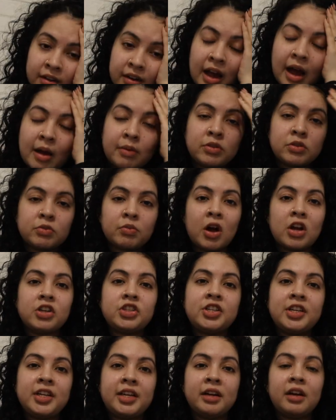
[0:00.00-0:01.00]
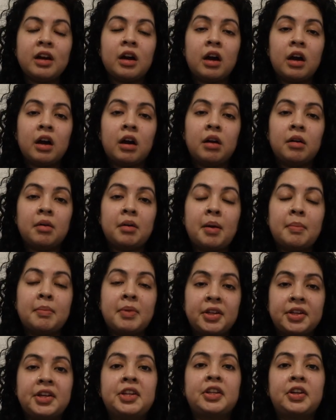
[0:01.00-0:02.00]
I was watching A
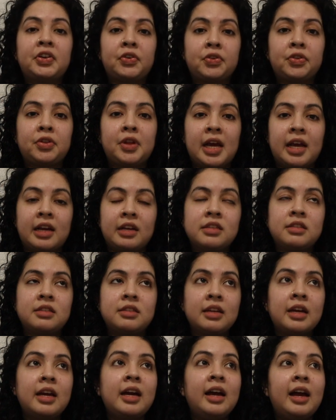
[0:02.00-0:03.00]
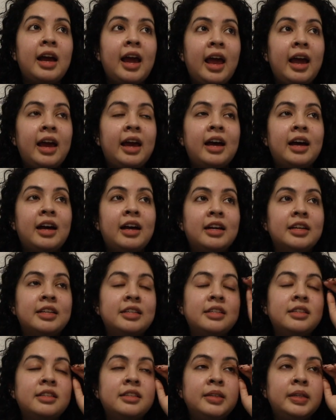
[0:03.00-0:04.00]
Million Little Things,
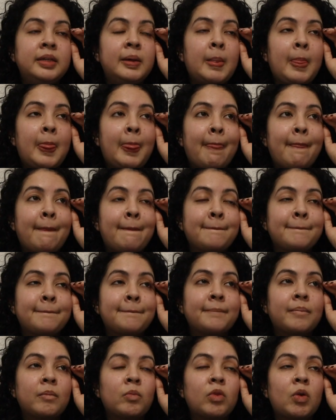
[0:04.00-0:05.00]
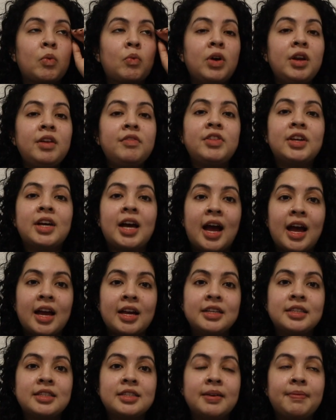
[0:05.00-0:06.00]
and one of the
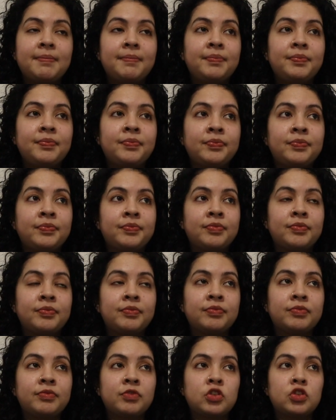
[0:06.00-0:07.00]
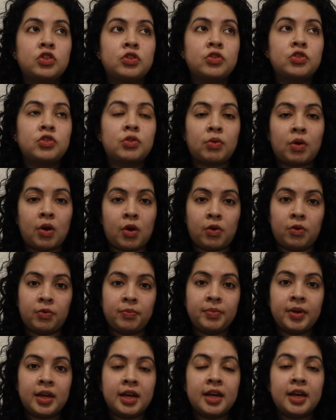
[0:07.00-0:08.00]
guys
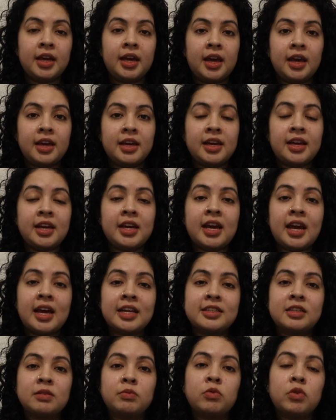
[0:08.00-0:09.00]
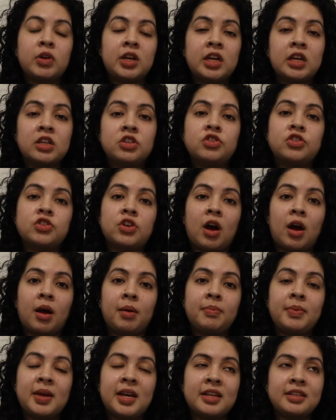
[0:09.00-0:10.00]
Jerome, he ends up quitting his
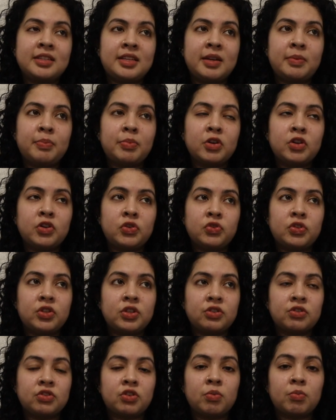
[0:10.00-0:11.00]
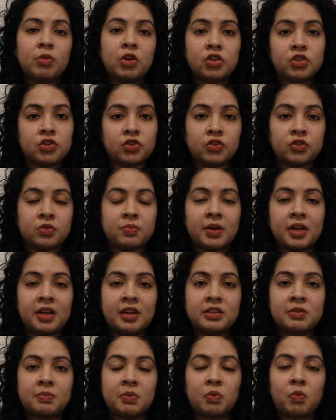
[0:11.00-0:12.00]
job because he produces commercials, but
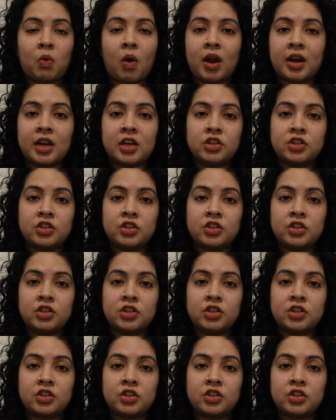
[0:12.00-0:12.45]
he's been wanting